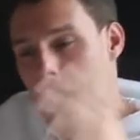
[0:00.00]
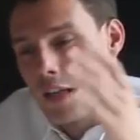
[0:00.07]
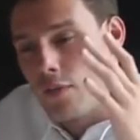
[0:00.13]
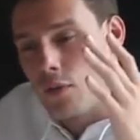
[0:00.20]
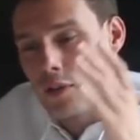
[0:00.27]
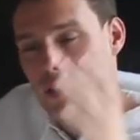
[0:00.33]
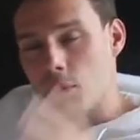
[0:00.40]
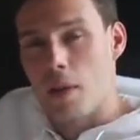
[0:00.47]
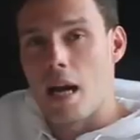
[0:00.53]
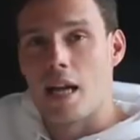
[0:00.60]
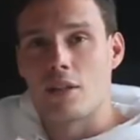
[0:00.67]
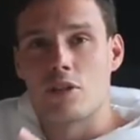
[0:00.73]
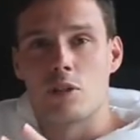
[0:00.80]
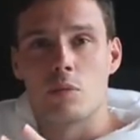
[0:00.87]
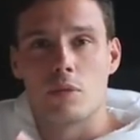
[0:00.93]
If you want some
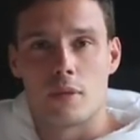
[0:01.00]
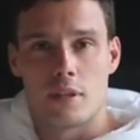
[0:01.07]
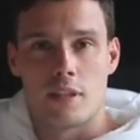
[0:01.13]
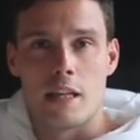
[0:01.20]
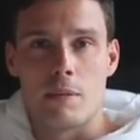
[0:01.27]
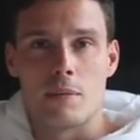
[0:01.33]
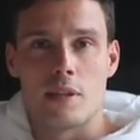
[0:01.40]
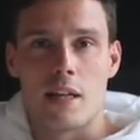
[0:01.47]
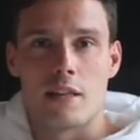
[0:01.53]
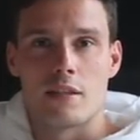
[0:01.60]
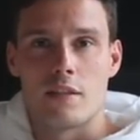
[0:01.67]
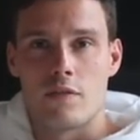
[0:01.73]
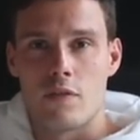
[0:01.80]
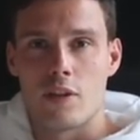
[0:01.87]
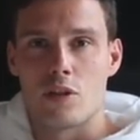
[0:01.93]
actionable steps to
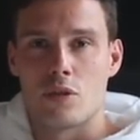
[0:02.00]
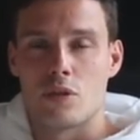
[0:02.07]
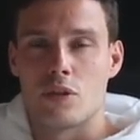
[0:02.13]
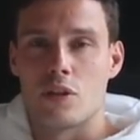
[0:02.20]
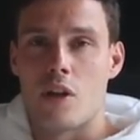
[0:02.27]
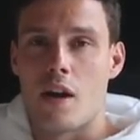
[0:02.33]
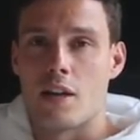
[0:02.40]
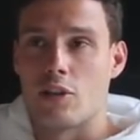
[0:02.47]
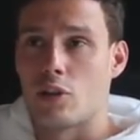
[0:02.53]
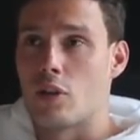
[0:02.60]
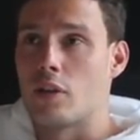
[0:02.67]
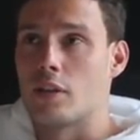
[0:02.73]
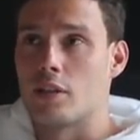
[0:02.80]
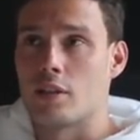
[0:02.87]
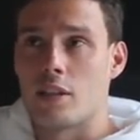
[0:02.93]
actually fix your tinnitus so
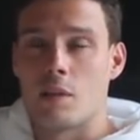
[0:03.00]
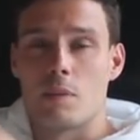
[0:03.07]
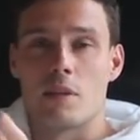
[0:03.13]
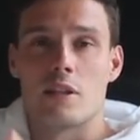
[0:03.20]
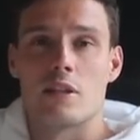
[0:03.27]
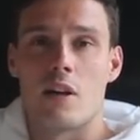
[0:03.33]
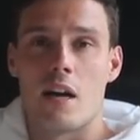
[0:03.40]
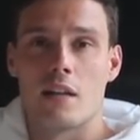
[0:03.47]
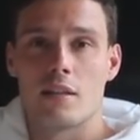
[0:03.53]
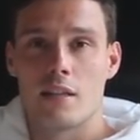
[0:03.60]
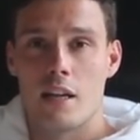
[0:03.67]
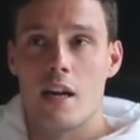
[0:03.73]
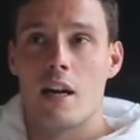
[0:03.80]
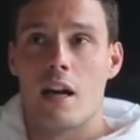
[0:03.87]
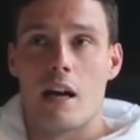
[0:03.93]
you can sleep in
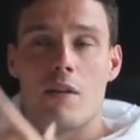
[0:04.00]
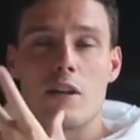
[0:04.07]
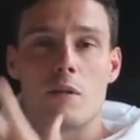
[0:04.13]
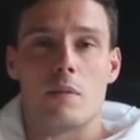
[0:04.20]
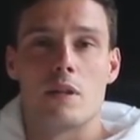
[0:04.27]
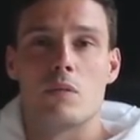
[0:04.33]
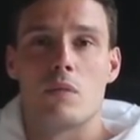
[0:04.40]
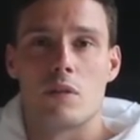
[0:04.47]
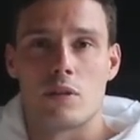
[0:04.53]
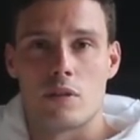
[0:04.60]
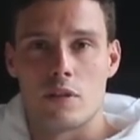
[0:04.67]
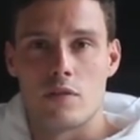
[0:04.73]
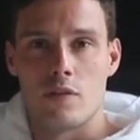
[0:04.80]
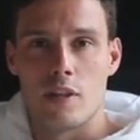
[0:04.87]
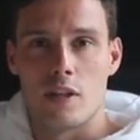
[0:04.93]
silence, I recommend you watch
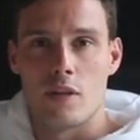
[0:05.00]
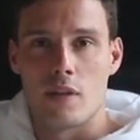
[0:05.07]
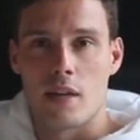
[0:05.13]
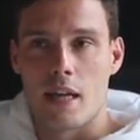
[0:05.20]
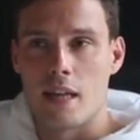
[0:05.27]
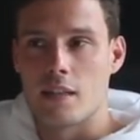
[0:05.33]
this video, okay?